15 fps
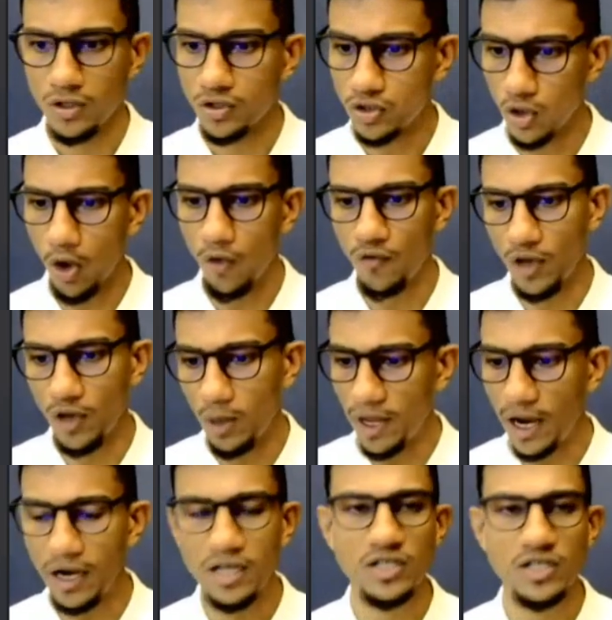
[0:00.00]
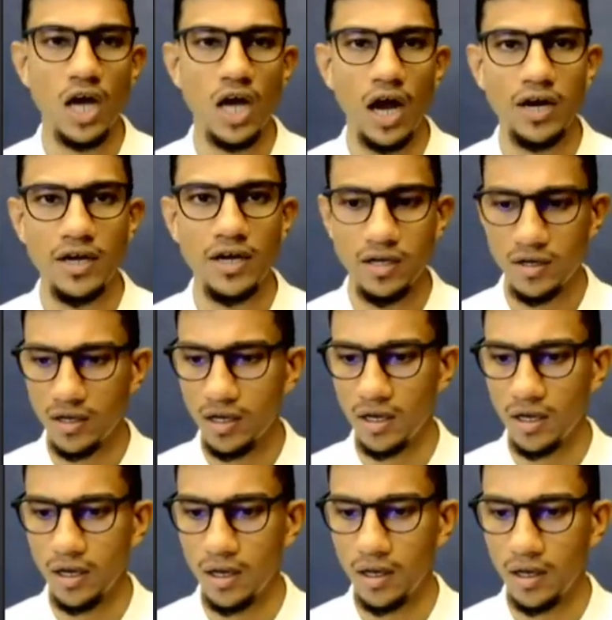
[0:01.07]
So we'll be getting started.
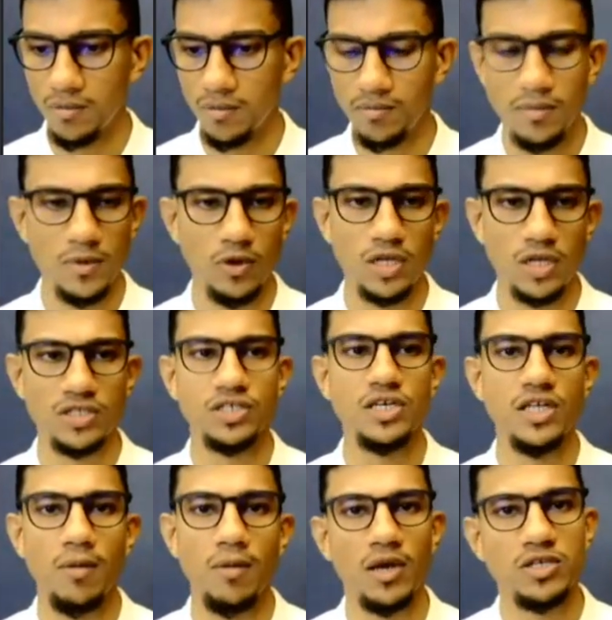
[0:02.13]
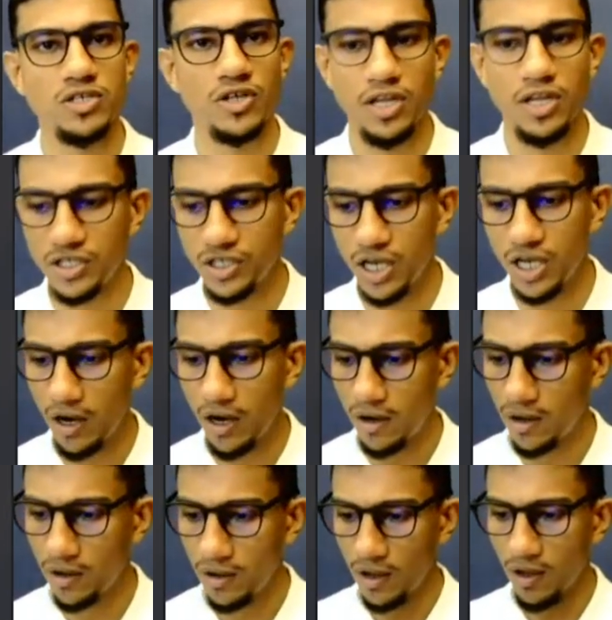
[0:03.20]
You can see that my screen is
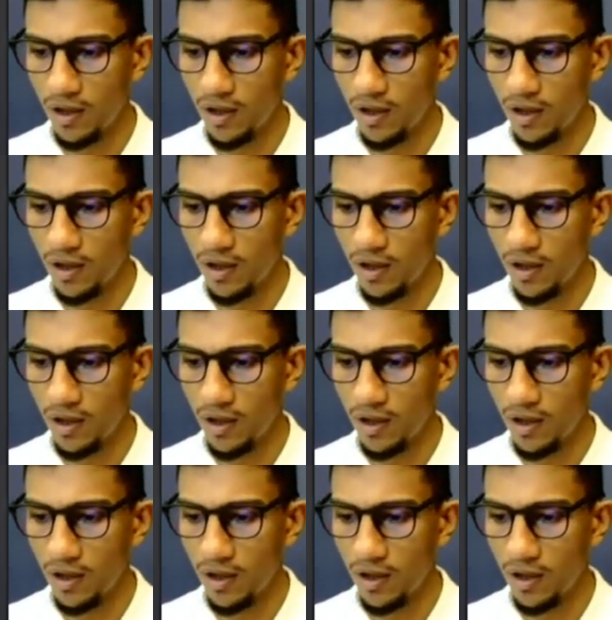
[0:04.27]
shared.